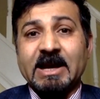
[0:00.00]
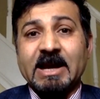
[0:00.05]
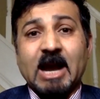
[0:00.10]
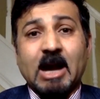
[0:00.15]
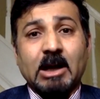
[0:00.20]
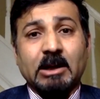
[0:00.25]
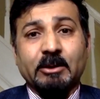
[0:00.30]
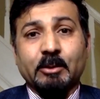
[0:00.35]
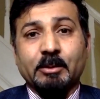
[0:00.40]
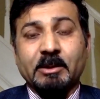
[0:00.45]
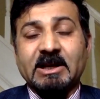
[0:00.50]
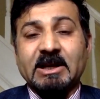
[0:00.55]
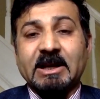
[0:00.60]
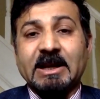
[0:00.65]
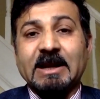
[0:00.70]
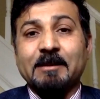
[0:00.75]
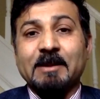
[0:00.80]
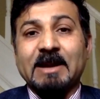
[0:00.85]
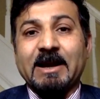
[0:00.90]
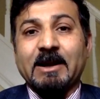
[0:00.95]
Although we
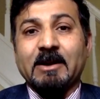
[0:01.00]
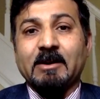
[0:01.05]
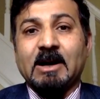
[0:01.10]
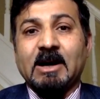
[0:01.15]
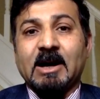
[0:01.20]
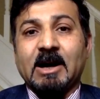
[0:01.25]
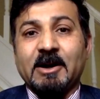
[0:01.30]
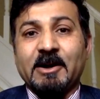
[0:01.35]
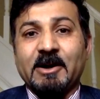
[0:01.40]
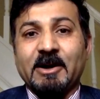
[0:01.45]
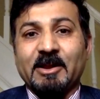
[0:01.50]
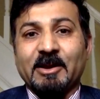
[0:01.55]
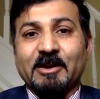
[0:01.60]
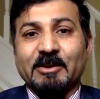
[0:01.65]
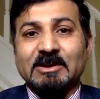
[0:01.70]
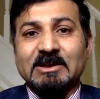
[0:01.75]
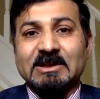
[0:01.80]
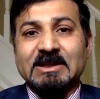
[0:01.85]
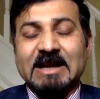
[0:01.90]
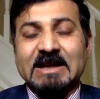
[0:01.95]
claim like
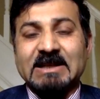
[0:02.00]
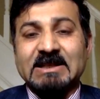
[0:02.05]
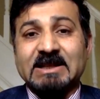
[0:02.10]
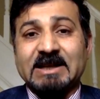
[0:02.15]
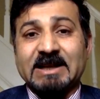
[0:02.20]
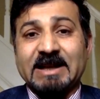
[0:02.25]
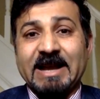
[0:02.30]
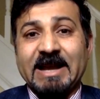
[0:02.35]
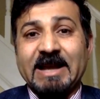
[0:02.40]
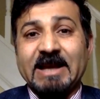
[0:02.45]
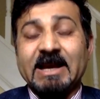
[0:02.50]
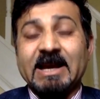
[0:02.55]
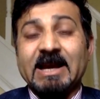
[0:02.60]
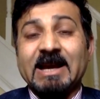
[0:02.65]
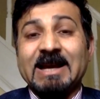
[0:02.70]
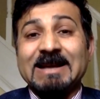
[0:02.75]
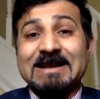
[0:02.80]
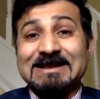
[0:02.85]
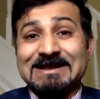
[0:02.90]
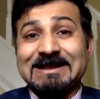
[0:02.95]
100,000 1000 tests a day,
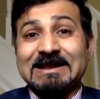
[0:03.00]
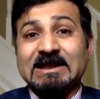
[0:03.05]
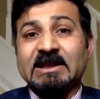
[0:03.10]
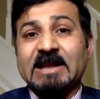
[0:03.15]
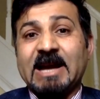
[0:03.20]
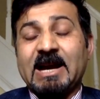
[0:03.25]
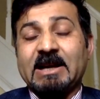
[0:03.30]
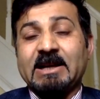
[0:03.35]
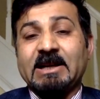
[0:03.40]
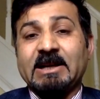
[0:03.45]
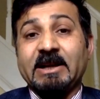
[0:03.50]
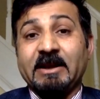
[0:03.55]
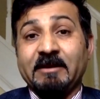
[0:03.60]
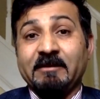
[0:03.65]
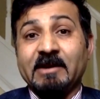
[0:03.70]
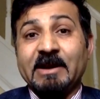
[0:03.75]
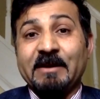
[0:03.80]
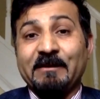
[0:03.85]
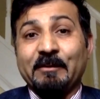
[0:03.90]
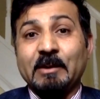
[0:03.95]
still that,
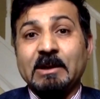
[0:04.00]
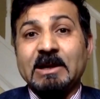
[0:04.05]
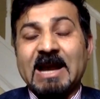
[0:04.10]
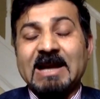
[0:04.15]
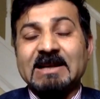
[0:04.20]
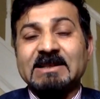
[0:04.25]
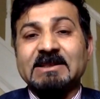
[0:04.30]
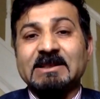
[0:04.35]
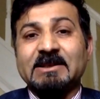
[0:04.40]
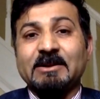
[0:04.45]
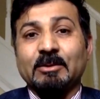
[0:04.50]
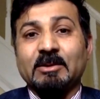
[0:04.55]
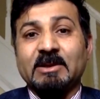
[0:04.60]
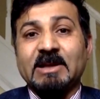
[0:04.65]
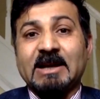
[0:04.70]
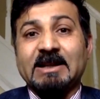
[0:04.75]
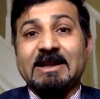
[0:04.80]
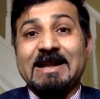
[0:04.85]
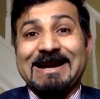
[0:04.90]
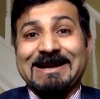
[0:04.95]
even if we execute
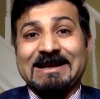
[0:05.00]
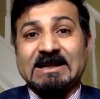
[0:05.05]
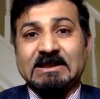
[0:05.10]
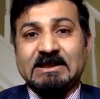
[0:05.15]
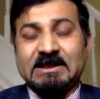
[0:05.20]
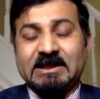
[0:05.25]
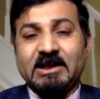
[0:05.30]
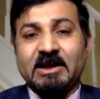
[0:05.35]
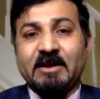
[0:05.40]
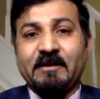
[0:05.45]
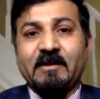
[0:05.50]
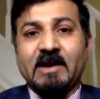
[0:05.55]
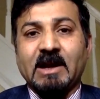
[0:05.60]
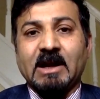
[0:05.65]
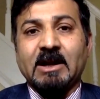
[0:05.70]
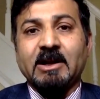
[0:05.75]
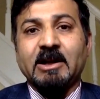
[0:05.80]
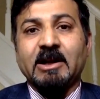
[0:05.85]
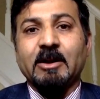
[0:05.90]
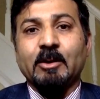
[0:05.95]
that, that is
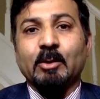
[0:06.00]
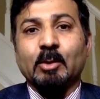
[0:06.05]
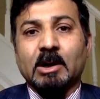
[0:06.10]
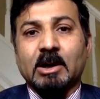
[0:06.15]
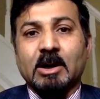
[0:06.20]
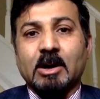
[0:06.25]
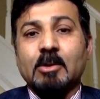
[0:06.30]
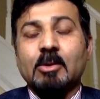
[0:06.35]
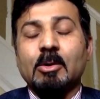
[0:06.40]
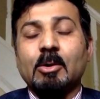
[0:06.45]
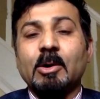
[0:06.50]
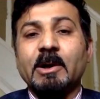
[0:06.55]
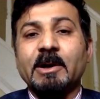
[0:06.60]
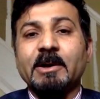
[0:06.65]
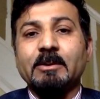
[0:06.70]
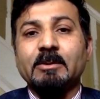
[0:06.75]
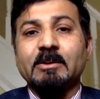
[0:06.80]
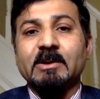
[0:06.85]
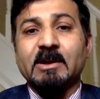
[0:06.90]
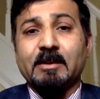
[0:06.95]
significantly lower. According
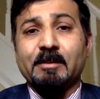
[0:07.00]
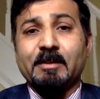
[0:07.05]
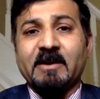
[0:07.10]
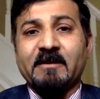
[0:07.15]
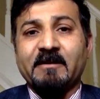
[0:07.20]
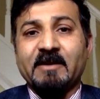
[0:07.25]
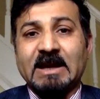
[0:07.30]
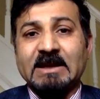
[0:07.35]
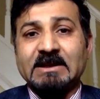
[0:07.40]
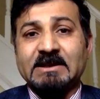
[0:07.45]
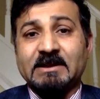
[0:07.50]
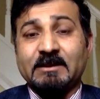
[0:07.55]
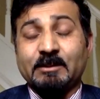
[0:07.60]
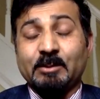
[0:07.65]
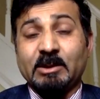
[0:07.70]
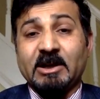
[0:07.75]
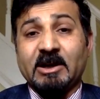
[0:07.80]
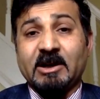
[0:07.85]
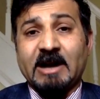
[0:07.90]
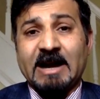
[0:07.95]
to the number of cases
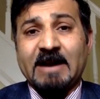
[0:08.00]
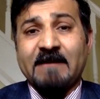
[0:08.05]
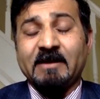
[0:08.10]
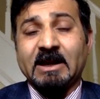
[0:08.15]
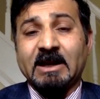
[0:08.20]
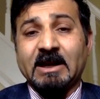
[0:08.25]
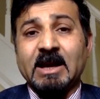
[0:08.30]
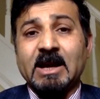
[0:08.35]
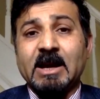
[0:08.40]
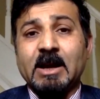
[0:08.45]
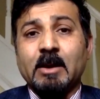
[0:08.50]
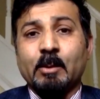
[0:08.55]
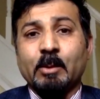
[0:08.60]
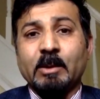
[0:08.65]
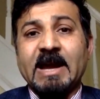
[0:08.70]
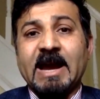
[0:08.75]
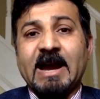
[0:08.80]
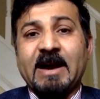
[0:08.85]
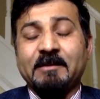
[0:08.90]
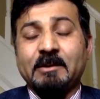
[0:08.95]
we are having,
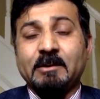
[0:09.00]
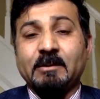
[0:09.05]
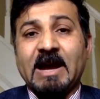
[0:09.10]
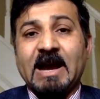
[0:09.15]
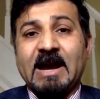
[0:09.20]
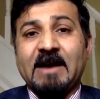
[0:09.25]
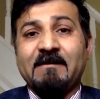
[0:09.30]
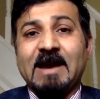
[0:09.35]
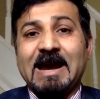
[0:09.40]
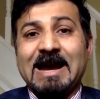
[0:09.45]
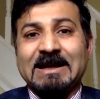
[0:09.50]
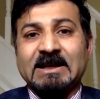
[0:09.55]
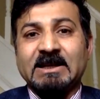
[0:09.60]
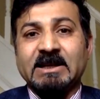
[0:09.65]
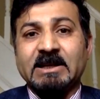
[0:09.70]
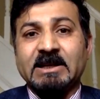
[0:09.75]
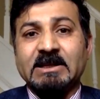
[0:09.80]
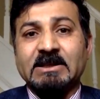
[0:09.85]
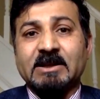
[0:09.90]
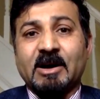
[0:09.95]
we have to have at
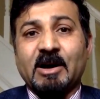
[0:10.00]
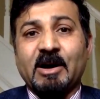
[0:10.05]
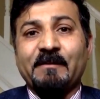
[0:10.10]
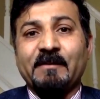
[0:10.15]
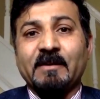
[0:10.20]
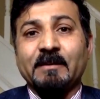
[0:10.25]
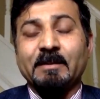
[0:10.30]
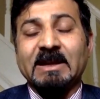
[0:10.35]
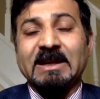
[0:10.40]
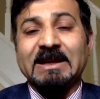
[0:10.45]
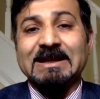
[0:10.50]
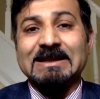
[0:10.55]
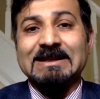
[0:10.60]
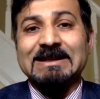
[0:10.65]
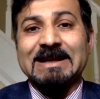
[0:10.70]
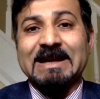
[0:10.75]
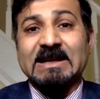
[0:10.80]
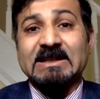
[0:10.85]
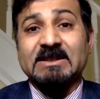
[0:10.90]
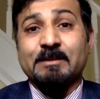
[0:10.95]
least half a million
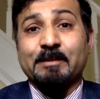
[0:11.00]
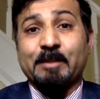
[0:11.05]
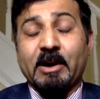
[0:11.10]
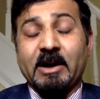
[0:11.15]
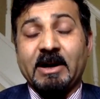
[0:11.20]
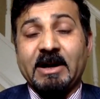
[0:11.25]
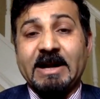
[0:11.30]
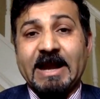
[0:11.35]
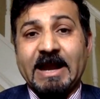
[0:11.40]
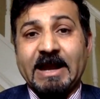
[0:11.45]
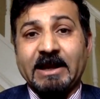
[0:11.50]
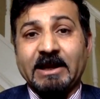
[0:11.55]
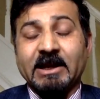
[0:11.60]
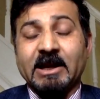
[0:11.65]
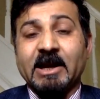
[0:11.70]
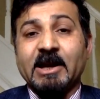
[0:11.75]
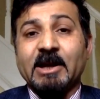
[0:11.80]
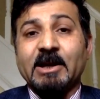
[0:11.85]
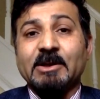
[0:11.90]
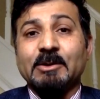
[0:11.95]
tests per day
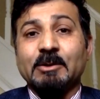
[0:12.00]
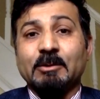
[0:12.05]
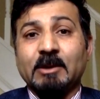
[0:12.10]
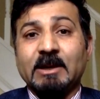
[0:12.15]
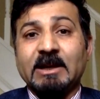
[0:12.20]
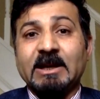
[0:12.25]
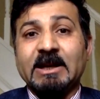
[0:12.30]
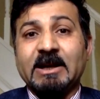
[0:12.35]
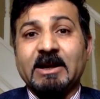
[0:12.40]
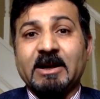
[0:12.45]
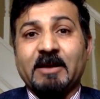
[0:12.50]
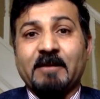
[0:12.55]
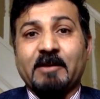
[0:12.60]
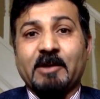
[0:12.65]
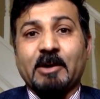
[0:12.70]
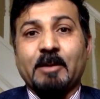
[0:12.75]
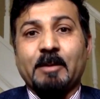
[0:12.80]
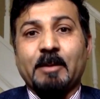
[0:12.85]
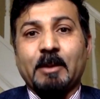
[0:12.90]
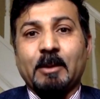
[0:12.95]
to really cover
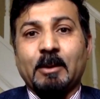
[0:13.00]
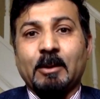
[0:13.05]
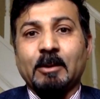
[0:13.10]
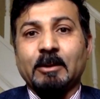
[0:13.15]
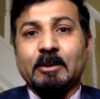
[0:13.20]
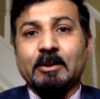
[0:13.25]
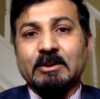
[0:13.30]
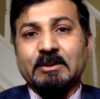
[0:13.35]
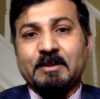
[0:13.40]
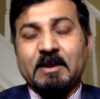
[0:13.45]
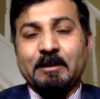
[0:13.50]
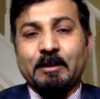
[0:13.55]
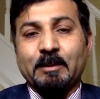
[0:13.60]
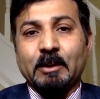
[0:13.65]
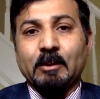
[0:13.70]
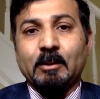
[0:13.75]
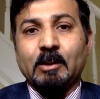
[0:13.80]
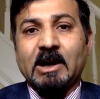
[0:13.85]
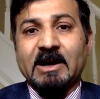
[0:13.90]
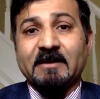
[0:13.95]
up all those people
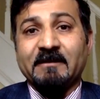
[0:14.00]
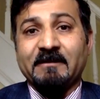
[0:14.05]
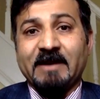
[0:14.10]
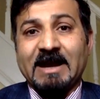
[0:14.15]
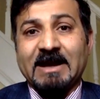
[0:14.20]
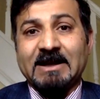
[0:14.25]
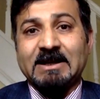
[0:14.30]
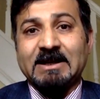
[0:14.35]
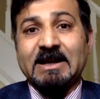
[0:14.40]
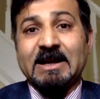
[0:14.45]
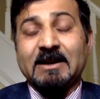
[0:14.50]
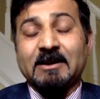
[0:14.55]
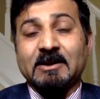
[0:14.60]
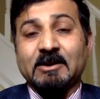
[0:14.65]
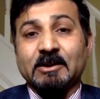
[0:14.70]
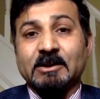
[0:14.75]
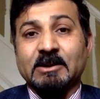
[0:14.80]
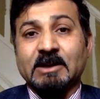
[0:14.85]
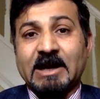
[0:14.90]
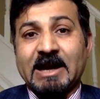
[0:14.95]
who are infected and
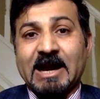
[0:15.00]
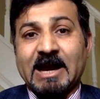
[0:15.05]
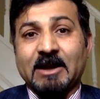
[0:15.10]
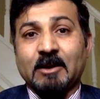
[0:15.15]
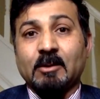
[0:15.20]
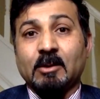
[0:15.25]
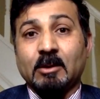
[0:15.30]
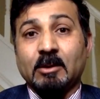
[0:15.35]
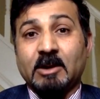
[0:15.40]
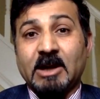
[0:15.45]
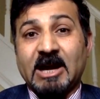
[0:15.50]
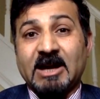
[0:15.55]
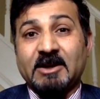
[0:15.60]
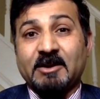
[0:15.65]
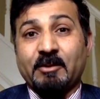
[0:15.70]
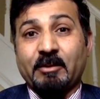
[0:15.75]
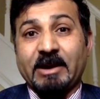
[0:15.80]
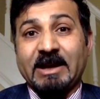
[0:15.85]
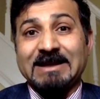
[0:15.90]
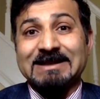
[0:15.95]
can contact
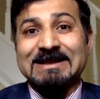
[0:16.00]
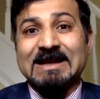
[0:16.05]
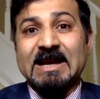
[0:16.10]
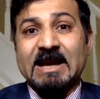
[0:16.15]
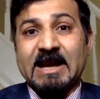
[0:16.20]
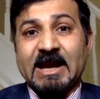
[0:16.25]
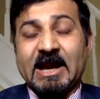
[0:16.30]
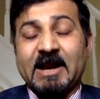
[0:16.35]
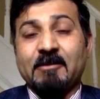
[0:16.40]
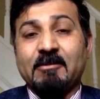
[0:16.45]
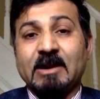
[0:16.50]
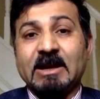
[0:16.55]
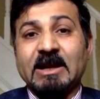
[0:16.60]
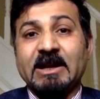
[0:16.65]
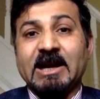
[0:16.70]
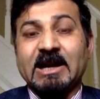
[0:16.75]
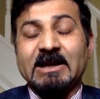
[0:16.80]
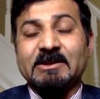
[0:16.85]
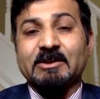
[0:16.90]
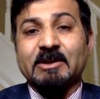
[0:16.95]
trace and really
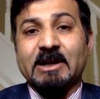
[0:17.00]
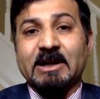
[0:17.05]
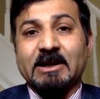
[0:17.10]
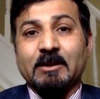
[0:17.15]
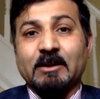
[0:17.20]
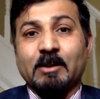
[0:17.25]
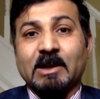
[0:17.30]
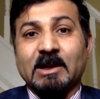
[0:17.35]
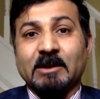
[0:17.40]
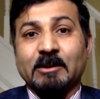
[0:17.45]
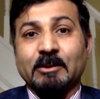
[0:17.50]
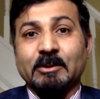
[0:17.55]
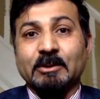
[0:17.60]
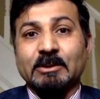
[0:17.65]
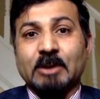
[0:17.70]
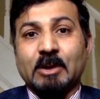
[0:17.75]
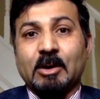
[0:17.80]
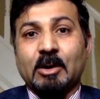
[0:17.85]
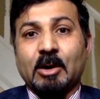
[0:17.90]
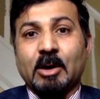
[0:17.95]
isolate the one those
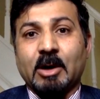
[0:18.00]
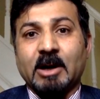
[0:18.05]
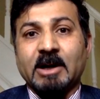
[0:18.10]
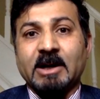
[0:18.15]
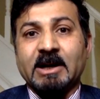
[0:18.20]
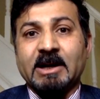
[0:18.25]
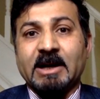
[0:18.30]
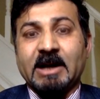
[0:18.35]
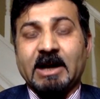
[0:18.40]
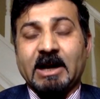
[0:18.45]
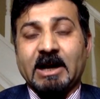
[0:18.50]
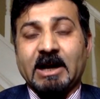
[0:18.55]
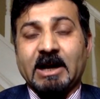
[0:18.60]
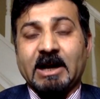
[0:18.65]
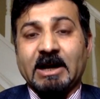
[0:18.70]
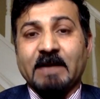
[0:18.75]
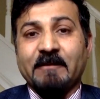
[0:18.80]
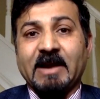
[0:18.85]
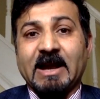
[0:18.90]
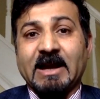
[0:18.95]
are uh,
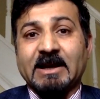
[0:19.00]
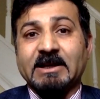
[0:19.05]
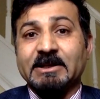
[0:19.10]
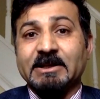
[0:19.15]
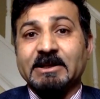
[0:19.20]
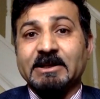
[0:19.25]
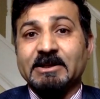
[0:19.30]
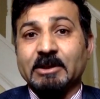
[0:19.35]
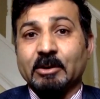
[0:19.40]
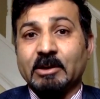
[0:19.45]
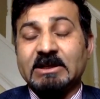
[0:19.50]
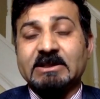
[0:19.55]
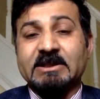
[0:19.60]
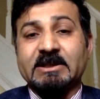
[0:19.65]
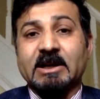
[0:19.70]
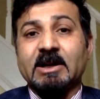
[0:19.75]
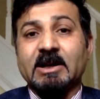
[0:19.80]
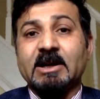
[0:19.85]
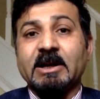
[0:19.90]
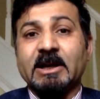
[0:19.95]
infected. So it's
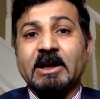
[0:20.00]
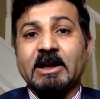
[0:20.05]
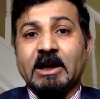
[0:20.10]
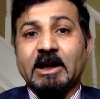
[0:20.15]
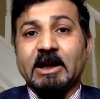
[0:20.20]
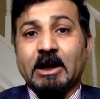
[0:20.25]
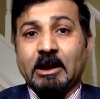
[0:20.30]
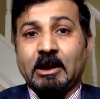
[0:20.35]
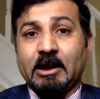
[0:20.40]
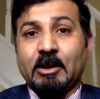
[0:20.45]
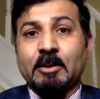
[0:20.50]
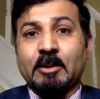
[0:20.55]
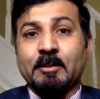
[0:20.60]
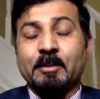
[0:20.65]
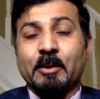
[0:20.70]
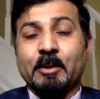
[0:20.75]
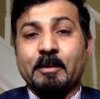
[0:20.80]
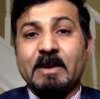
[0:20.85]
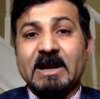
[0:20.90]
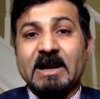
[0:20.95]
certainly a lot
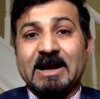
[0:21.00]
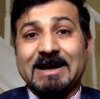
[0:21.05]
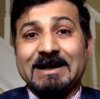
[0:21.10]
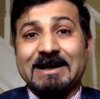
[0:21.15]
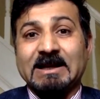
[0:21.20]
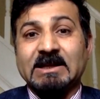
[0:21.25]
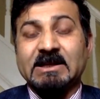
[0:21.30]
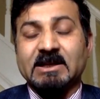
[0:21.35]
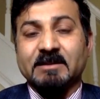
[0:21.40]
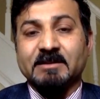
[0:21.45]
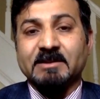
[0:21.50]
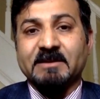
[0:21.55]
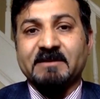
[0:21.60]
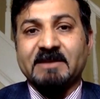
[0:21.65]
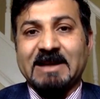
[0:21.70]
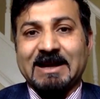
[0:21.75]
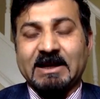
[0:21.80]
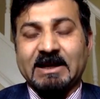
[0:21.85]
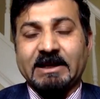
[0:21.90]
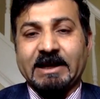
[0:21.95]
more behind in terms of
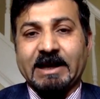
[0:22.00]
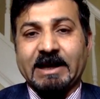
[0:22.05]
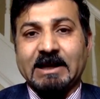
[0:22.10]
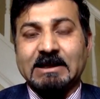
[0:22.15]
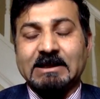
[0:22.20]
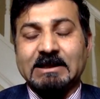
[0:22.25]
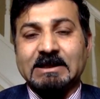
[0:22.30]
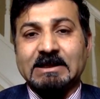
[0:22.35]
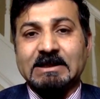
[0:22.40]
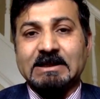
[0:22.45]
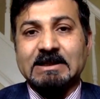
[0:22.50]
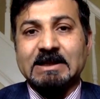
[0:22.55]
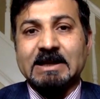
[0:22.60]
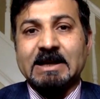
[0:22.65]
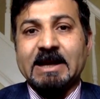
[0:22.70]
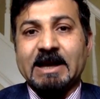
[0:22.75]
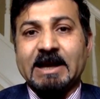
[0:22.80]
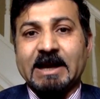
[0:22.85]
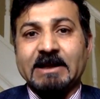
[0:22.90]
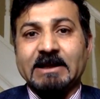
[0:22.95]
technicalities
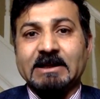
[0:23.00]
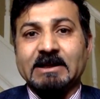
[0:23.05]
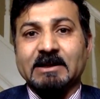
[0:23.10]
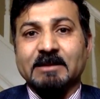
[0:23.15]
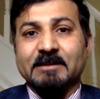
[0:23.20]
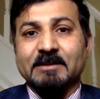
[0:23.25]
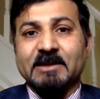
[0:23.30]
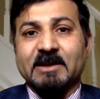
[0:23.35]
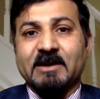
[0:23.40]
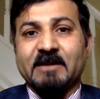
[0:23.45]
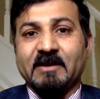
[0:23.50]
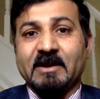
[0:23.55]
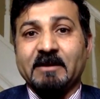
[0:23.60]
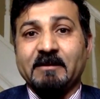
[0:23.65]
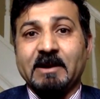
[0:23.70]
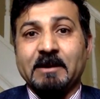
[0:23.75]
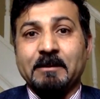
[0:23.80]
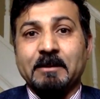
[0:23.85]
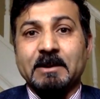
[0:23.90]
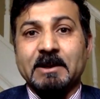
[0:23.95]
and in terms of the
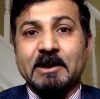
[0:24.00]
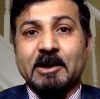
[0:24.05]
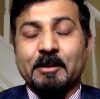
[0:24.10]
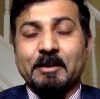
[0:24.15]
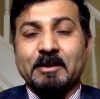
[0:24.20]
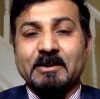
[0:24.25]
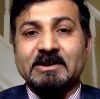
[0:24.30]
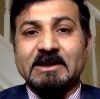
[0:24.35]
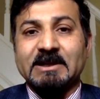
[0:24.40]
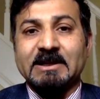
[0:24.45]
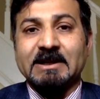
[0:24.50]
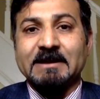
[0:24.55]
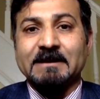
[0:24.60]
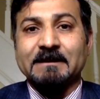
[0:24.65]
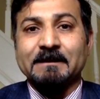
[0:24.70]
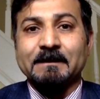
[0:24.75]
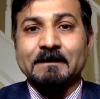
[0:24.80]
way we are proceeding.